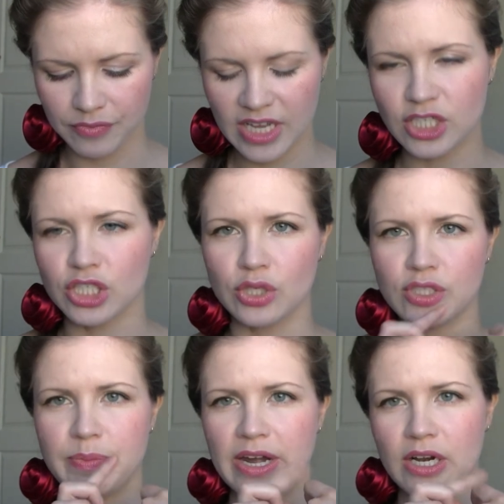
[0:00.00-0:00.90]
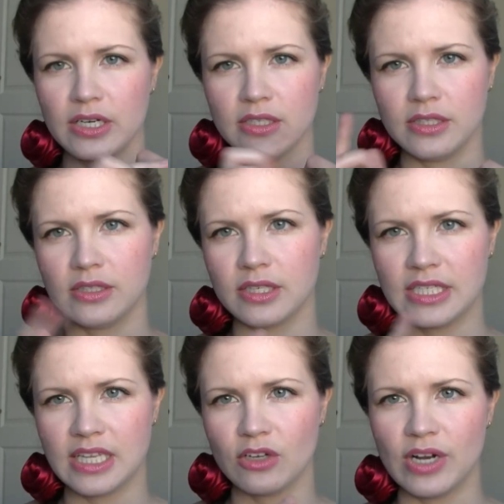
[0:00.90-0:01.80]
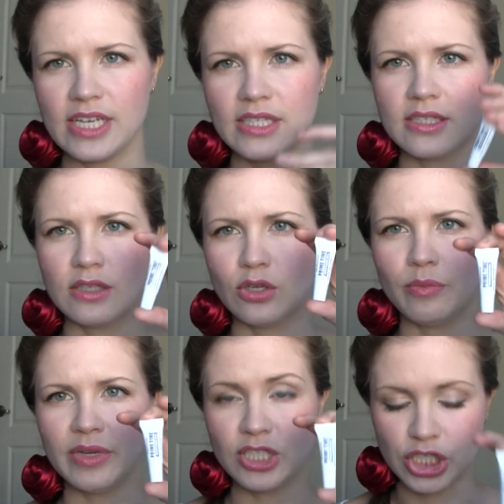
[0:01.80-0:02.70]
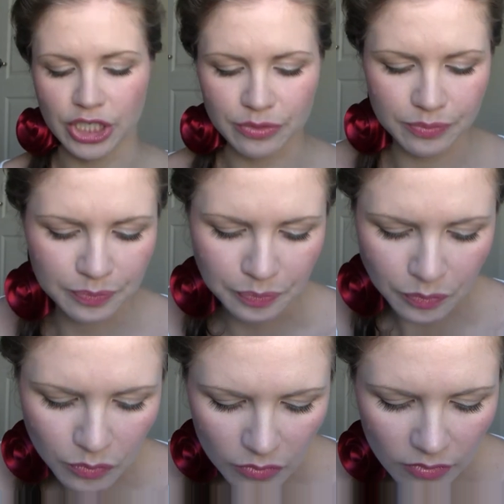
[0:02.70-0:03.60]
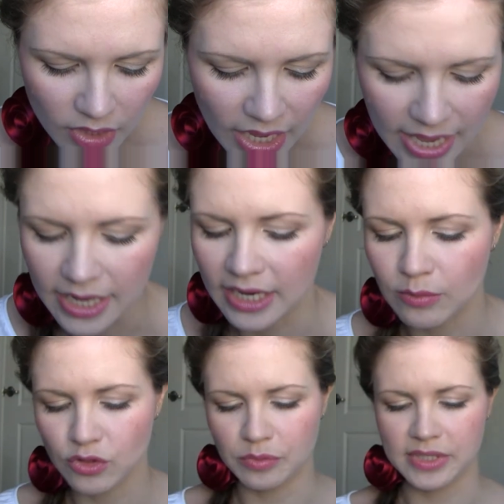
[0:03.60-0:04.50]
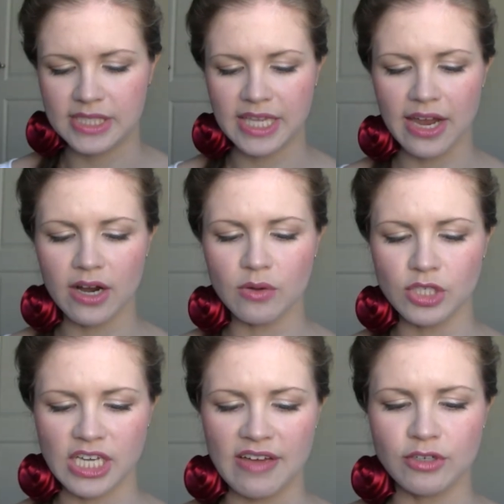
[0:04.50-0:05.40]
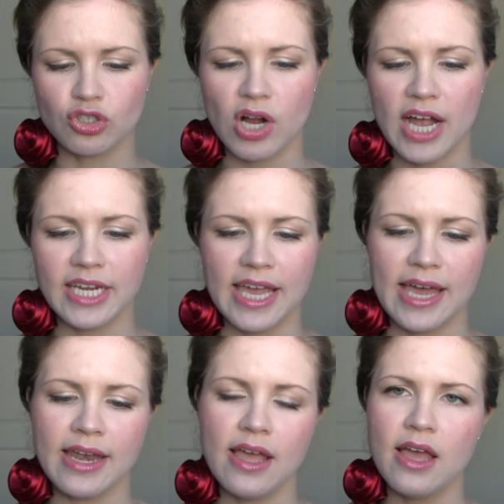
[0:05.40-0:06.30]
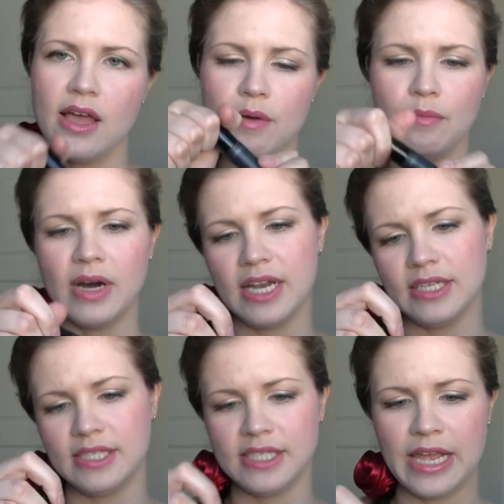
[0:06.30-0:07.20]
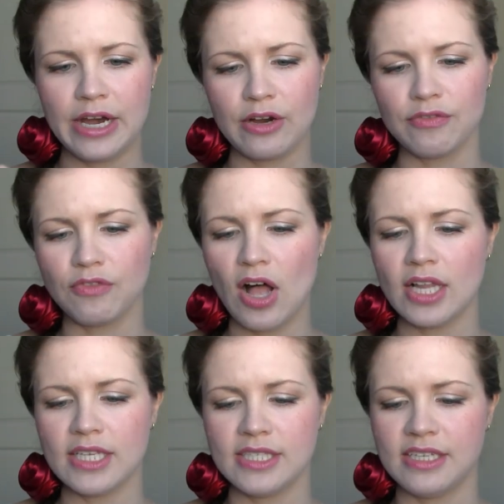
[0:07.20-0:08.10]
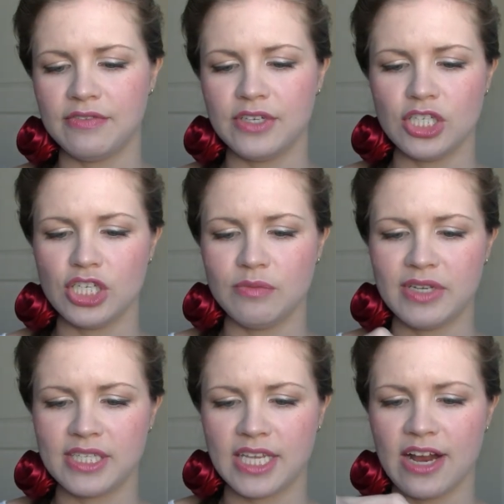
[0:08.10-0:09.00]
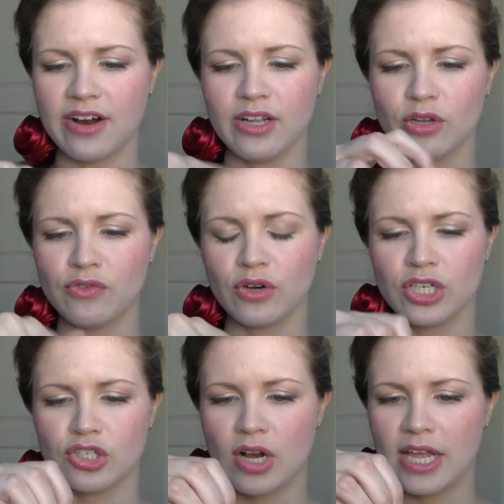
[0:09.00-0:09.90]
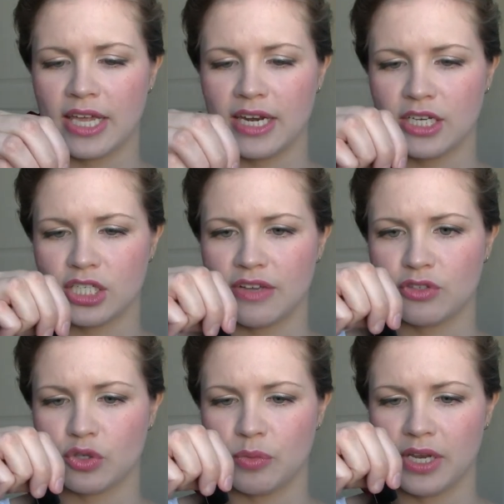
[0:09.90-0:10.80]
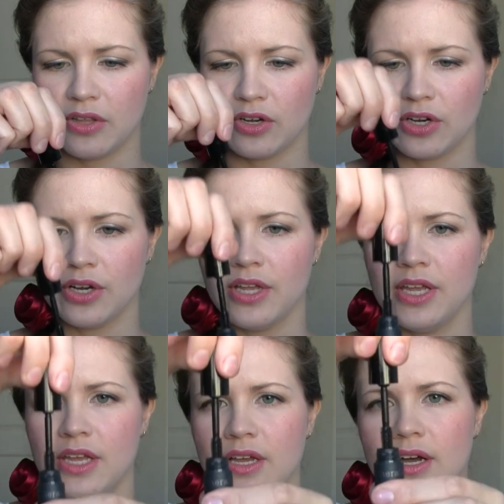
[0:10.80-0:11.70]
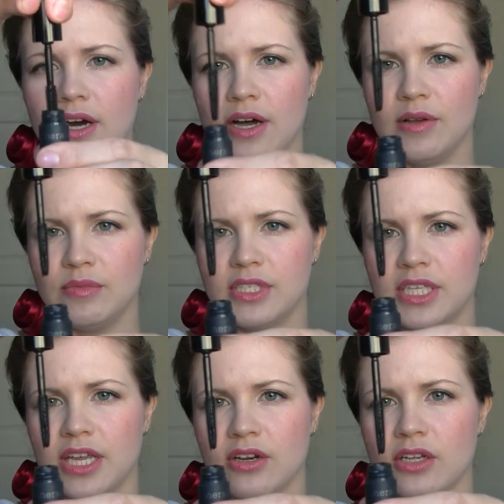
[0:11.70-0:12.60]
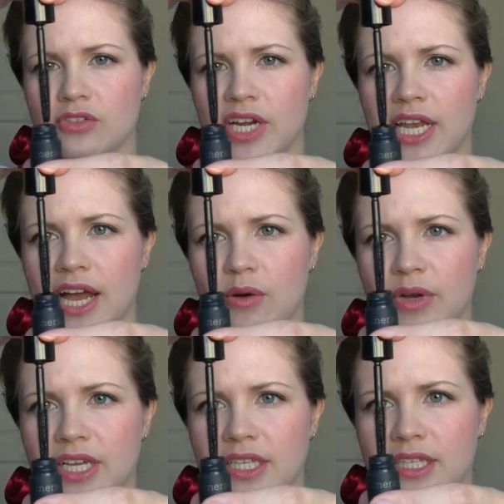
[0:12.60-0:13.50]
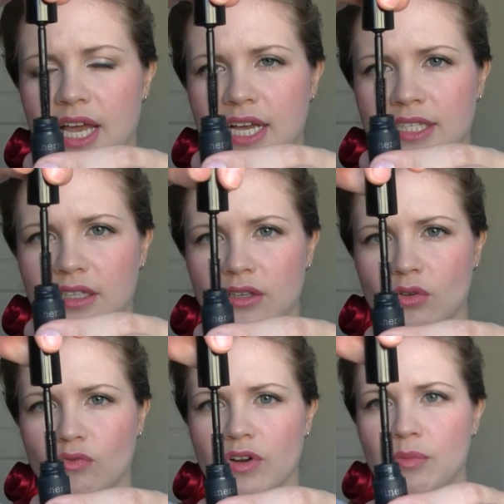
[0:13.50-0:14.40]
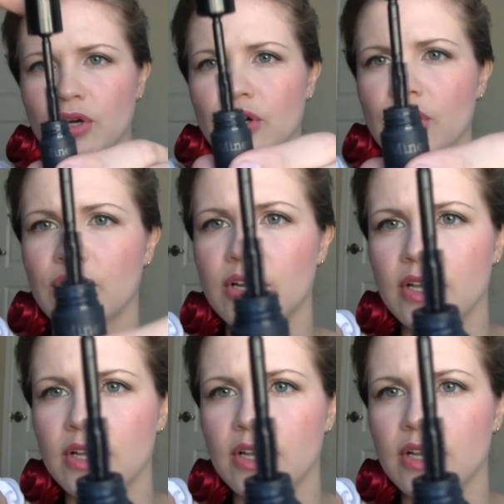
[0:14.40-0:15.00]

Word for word: it just looks better, because otherwise it's a little bit sheer. And it comes with mascara, which I haven't tried yet, but it's their Flawless Definition Mascara. I look forward to trying it. I just have so many other mascaras right now, but it has a little rubber,